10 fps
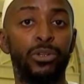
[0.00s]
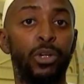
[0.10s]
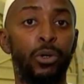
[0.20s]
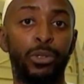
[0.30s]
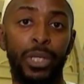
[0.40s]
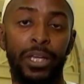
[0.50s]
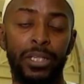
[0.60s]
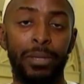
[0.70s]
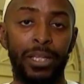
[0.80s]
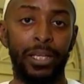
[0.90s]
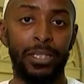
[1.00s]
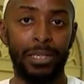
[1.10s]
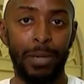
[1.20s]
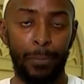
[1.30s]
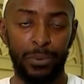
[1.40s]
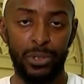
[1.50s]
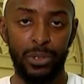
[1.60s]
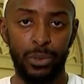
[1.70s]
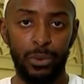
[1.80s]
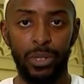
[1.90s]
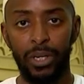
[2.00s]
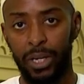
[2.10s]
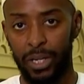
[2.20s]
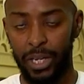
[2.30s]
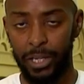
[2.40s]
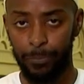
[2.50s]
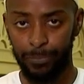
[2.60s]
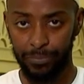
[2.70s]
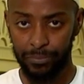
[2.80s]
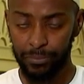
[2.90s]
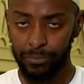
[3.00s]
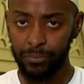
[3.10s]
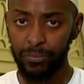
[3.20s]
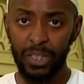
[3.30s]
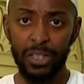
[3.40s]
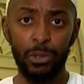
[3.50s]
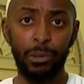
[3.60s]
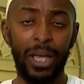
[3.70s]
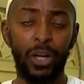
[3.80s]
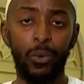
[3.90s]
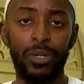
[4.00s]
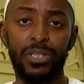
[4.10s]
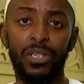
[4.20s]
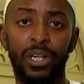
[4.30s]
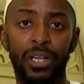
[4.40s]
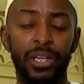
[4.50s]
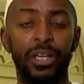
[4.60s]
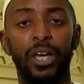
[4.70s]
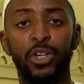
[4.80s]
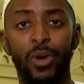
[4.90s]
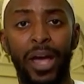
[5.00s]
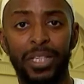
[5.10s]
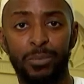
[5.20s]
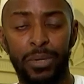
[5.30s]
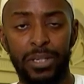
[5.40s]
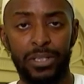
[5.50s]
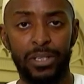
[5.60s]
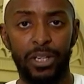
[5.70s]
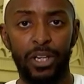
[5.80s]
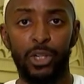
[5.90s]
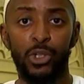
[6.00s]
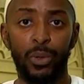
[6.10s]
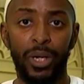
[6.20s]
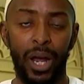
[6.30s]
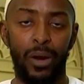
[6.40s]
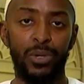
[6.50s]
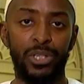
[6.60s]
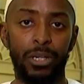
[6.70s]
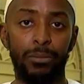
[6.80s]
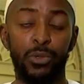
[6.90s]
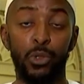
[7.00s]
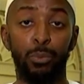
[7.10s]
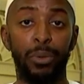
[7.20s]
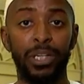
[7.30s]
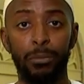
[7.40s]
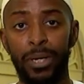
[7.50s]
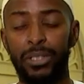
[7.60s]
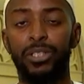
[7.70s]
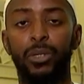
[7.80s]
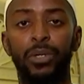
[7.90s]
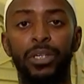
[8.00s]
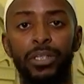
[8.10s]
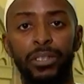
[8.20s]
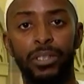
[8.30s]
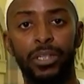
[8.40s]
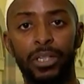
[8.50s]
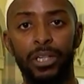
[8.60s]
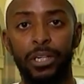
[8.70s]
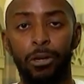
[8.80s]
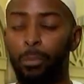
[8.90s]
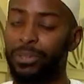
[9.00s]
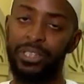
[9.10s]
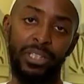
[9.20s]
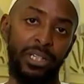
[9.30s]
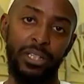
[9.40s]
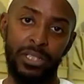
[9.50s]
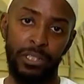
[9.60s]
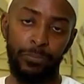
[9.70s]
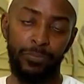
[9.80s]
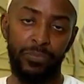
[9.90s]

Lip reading: Don't get this, let the same happen to you again. So likewise, Saleh tried his best to encourage them, to bring them back to Tawheed, but they didn't listen.